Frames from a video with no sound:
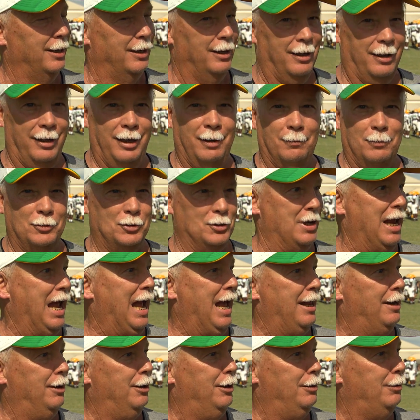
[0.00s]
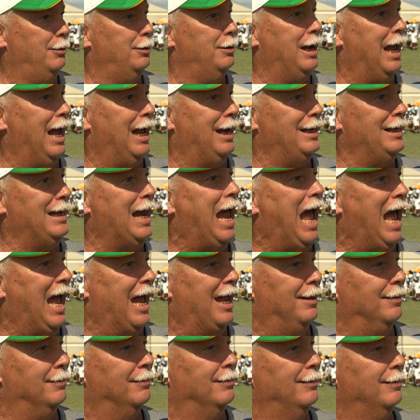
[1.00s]
And it was
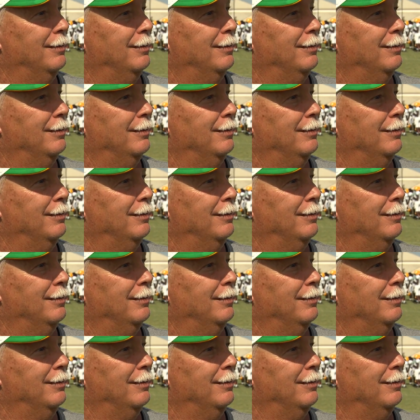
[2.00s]
999.